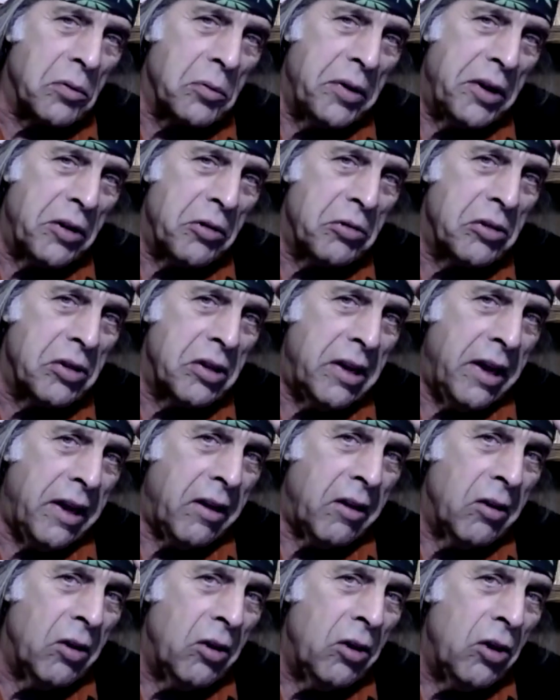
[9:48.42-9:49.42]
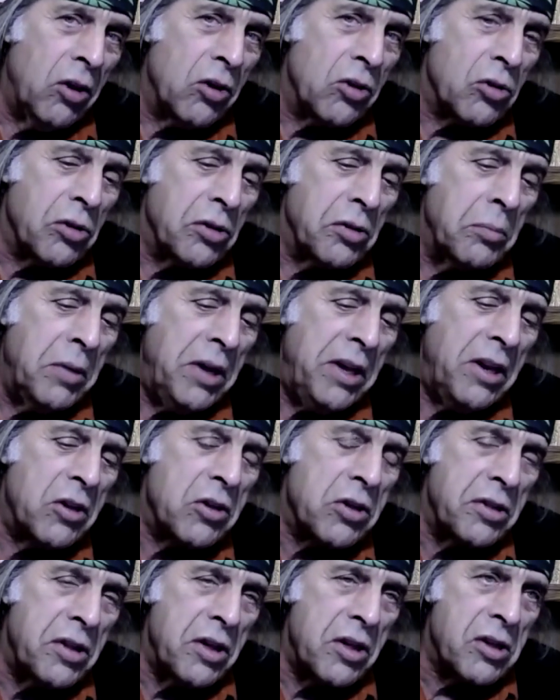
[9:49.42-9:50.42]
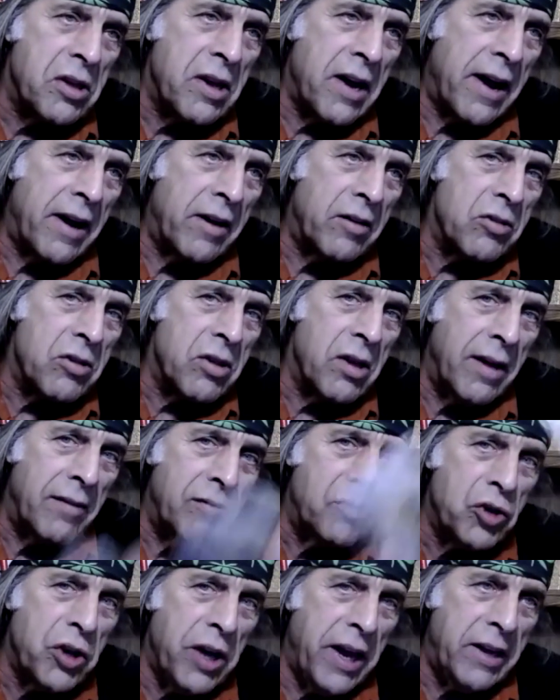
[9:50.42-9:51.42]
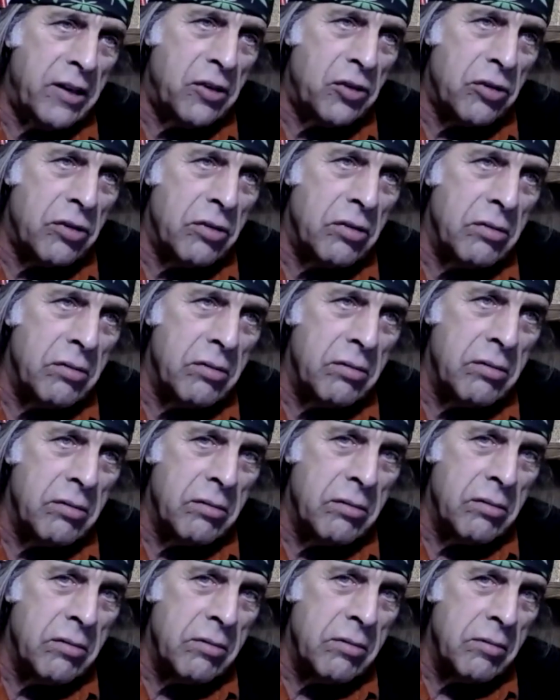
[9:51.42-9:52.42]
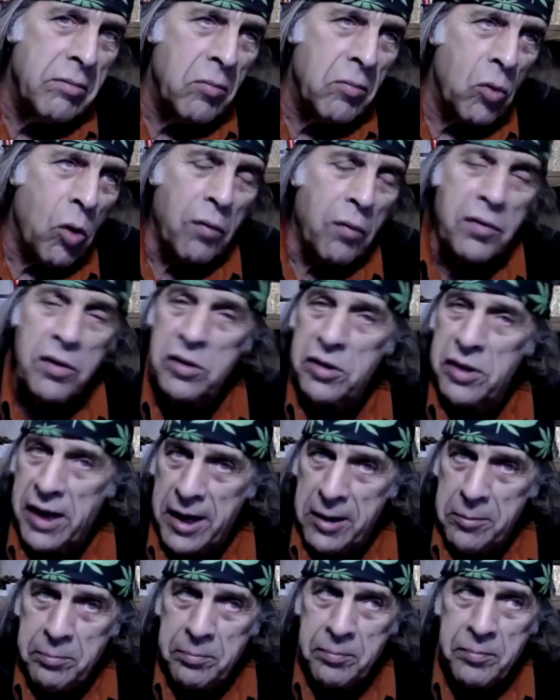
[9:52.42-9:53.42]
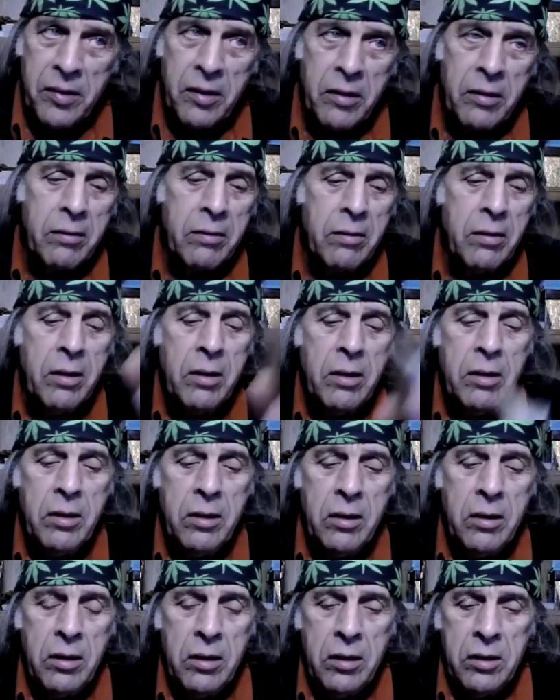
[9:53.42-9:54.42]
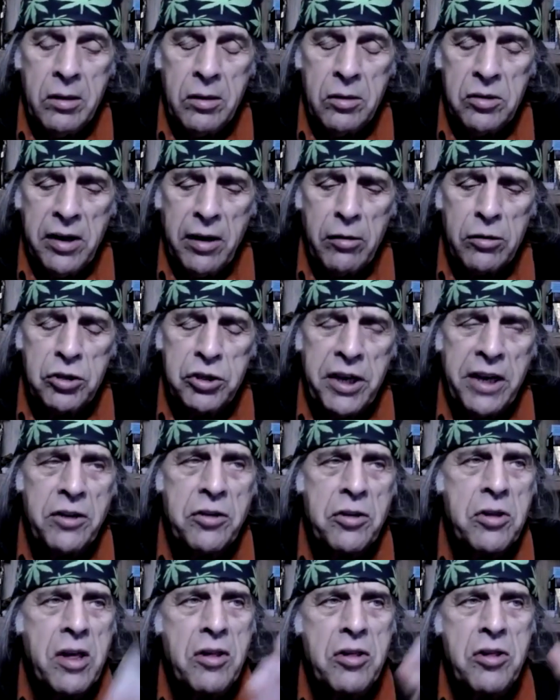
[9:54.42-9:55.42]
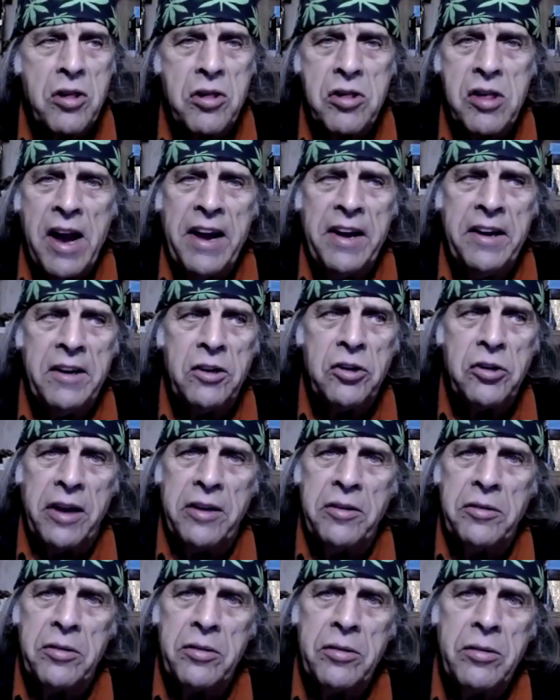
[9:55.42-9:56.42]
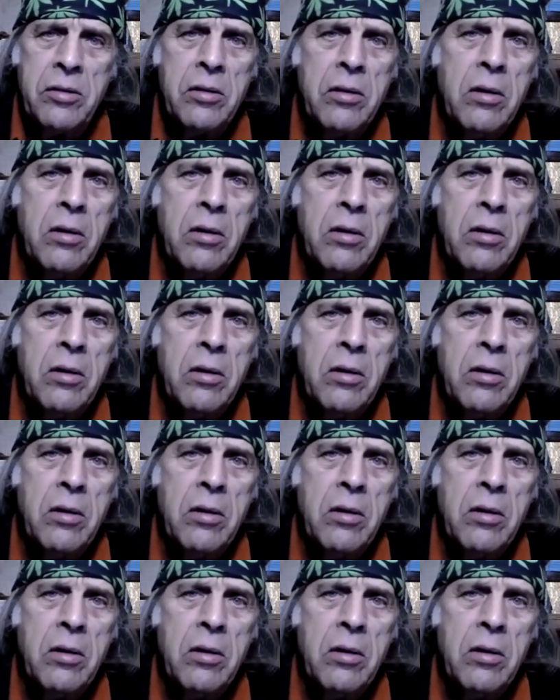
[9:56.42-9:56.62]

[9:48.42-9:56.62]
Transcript: readers today. So the meanings of these cards have changed over time. The tarot changes as society changes